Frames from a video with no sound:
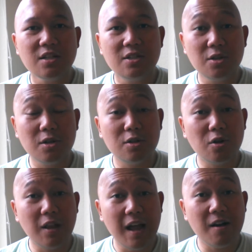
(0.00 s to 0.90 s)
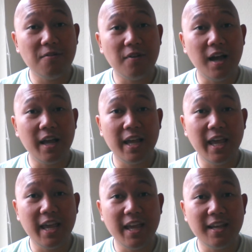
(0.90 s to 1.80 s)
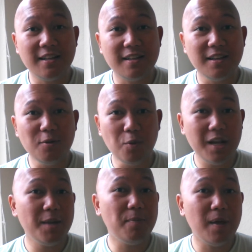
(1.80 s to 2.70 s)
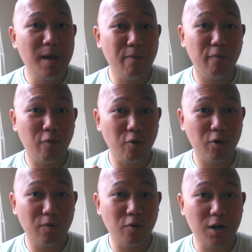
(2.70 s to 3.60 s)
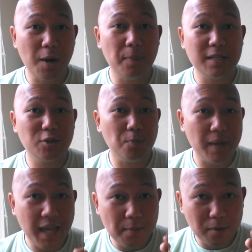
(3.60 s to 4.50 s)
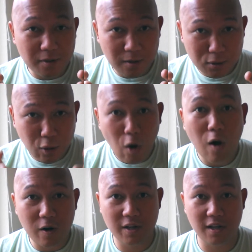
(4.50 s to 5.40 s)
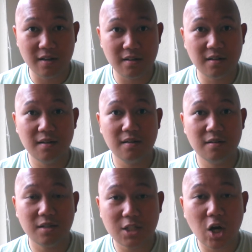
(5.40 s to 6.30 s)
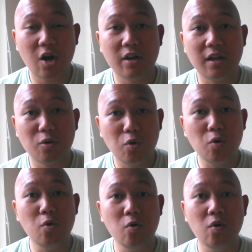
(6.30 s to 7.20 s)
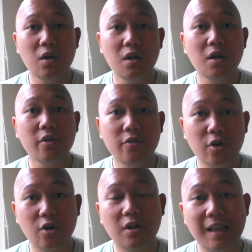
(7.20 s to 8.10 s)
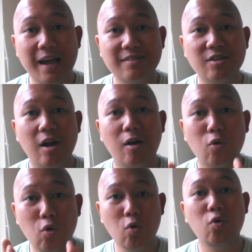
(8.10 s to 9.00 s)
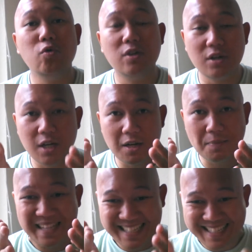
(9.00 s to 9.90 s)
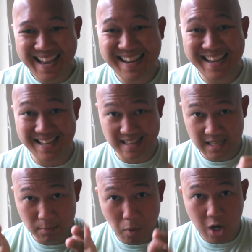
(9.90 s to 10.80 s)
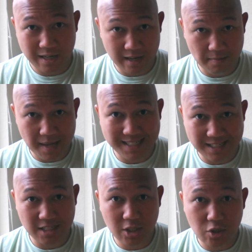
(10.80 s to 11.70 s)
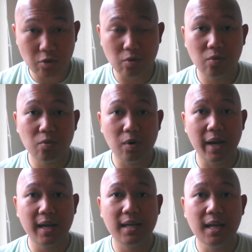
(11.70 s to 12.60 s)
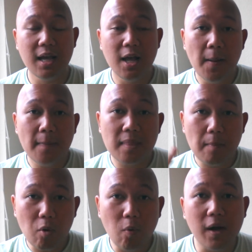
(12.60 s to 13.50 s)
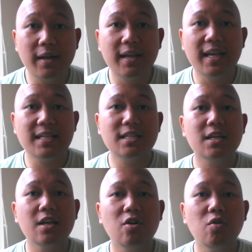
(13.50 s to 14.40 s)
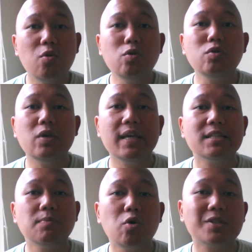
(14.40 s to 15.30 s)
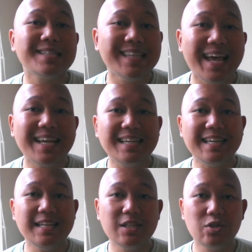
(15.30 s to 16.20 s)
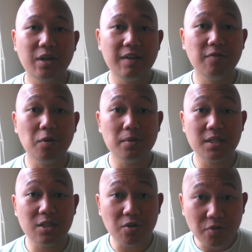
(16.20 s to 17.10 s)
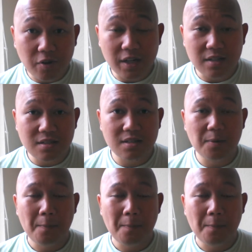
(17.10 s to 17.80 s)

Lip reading: to clarify and really be for companies to be able to target who their clients are, who they're going to be sending these marketing messages to, right? Number 1 is, who is most likely to influence their friends?